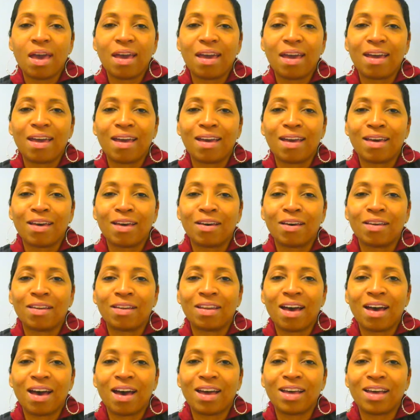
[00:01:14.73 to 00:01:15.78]

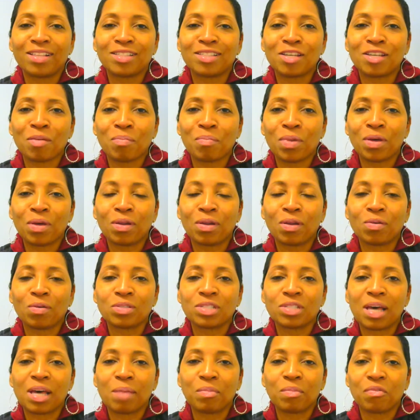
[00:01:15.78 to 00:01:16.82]
And it took me a long
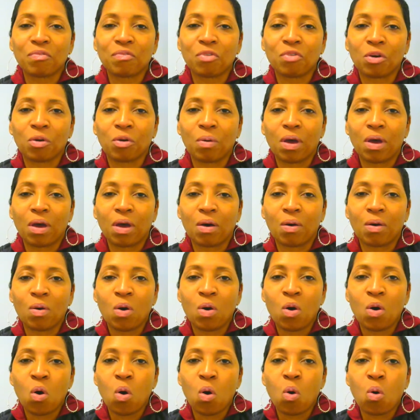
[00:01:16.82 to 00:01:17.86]
time to figure out
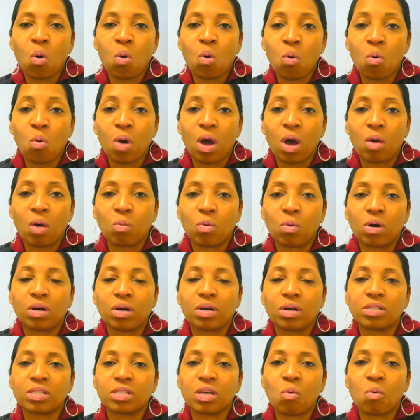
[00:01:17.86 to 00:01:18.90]
who I
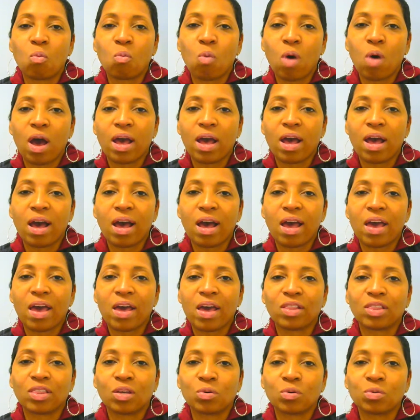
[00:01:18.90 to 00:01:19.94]
was and why I
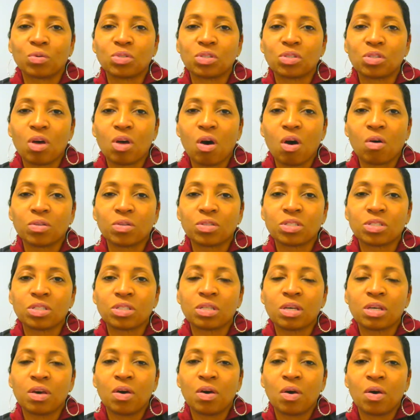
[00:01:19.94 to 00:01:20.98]
had those
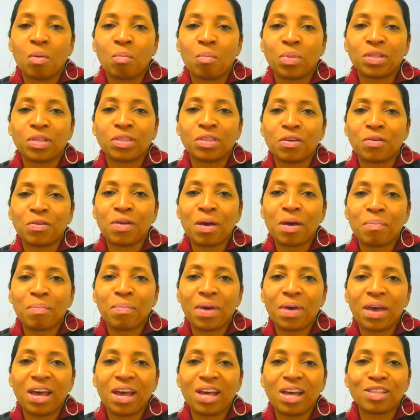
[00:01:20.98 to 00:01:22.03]
thoughts, but they're not
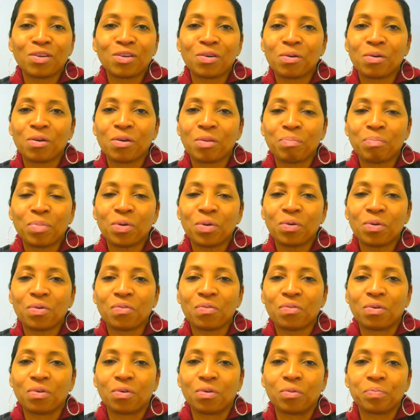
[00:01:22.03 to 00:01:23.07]
bad. They're
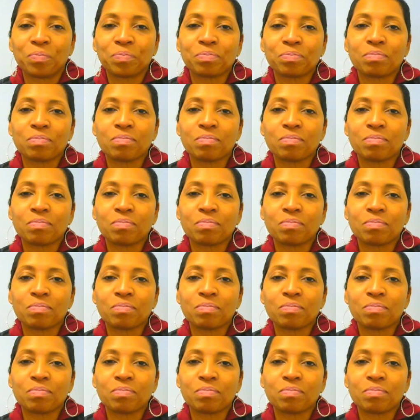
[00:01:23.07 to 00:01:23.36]
beautiful.